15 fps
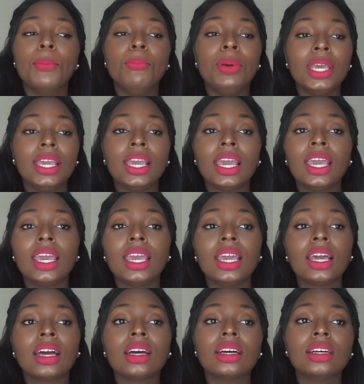
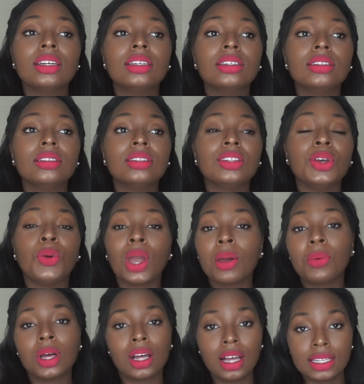being
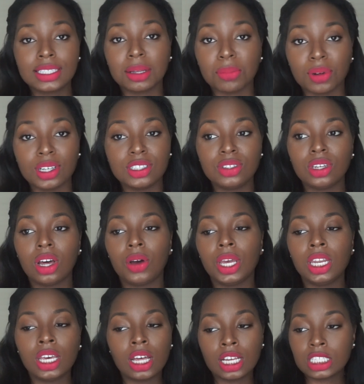great with customers you know
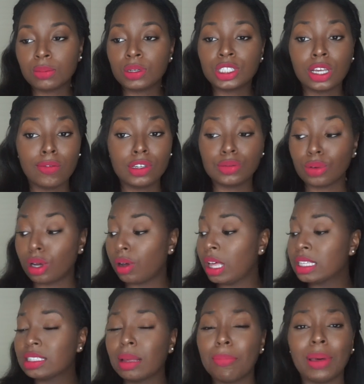any customer service role
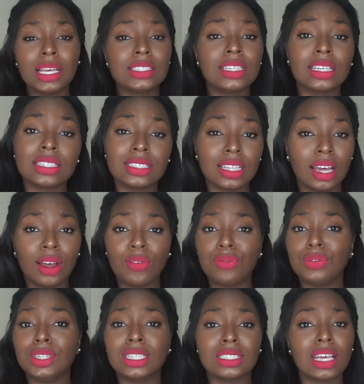it's the basic
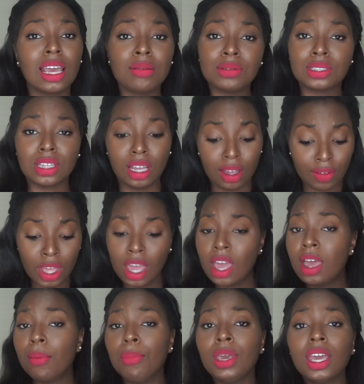stuff the same stuff
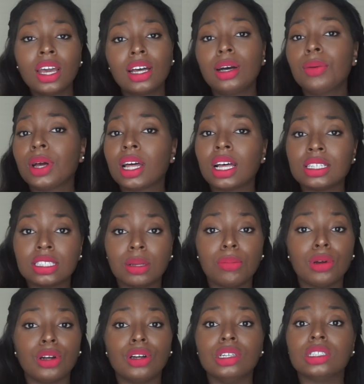being good with
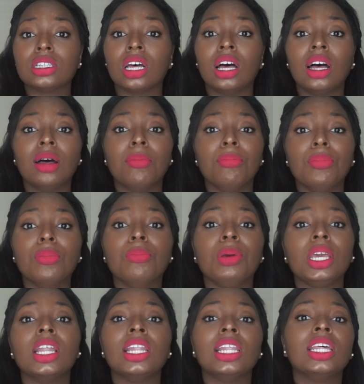customers um
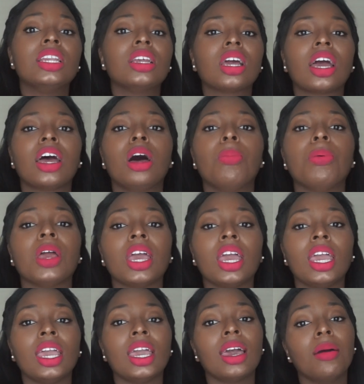be lending a helping
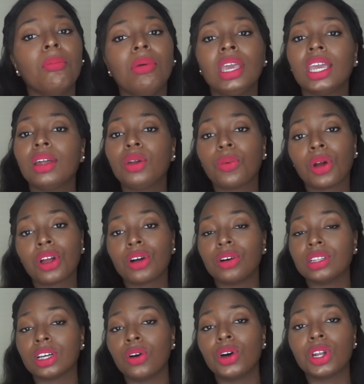hand being to work
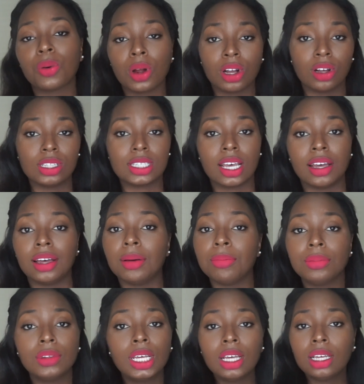on going to work on
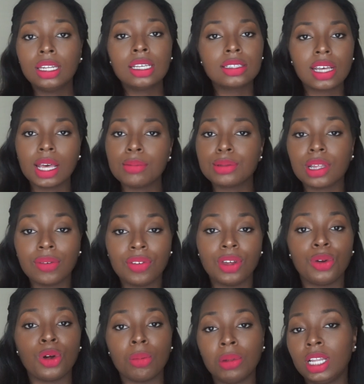time the same stuff
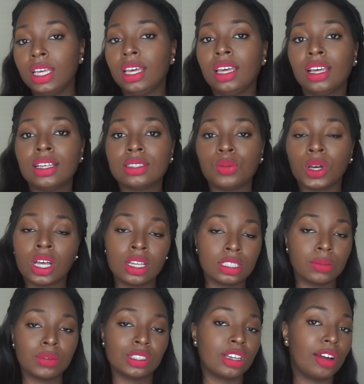it normally is with
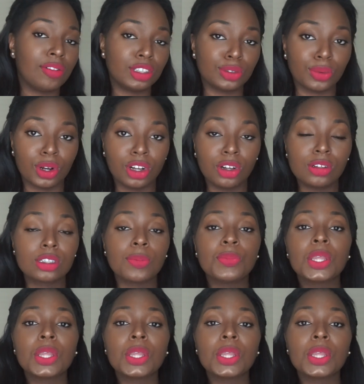customer service roles